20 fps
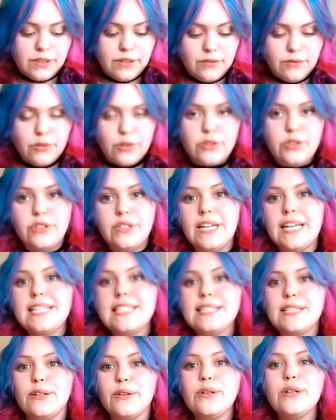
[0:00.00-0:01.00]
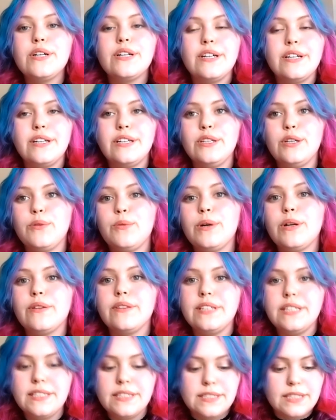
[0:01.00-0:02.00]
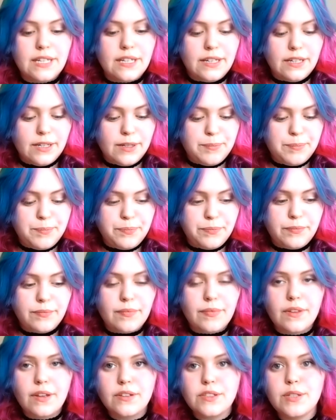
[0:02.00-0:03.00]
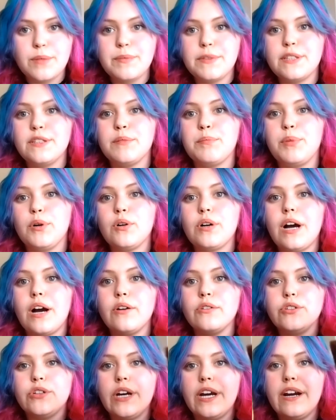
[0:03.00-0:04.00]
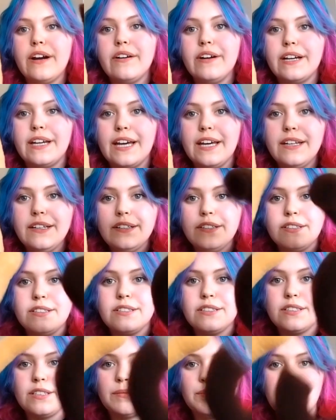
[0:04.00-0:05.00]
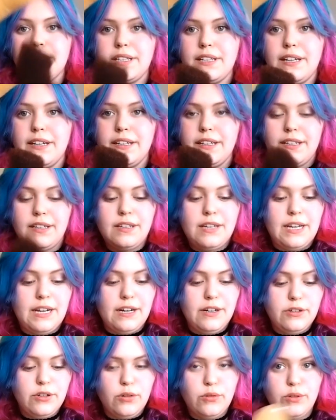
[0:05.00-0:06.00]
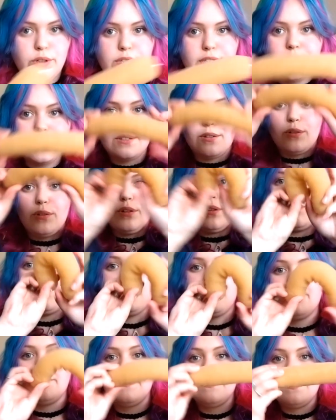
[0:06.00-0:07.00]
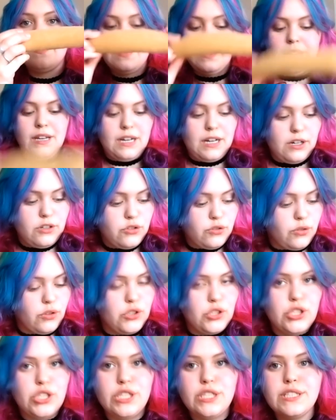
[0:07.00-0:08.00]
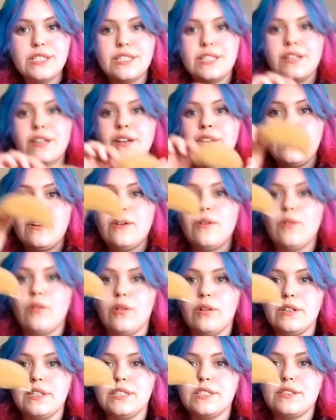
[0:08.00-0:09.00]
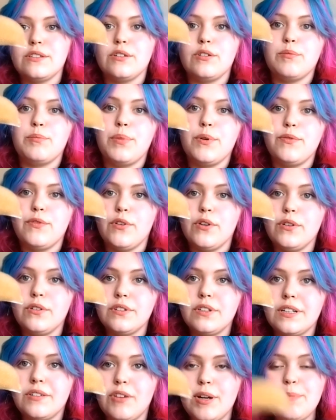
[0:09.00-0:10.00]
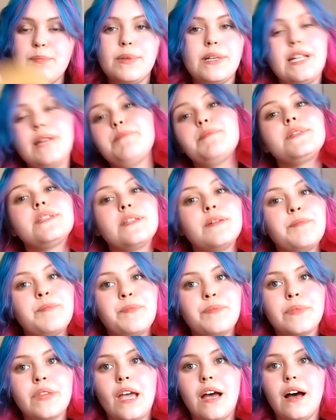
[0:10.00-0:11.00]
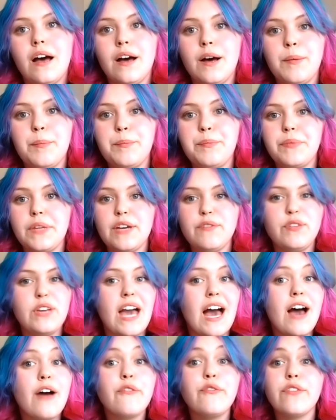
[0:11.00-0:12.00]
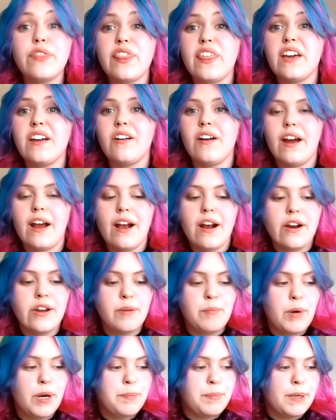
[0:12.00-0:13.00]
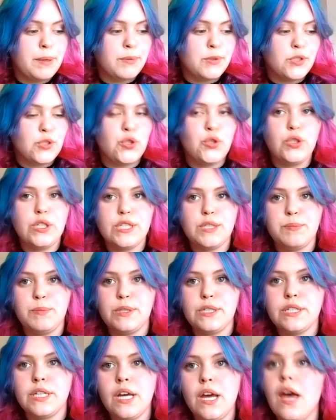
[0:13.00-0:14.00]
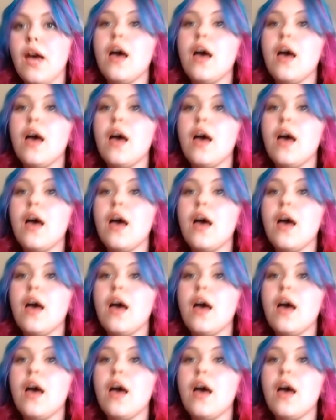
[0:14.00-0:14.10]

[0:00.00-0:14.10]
For today's look, you will need um, something to bulk out your hair again, something like hair donuts or hair scrunchies or these sort of bouffant clips. Um, if you have thicker hair, you might be able to do this with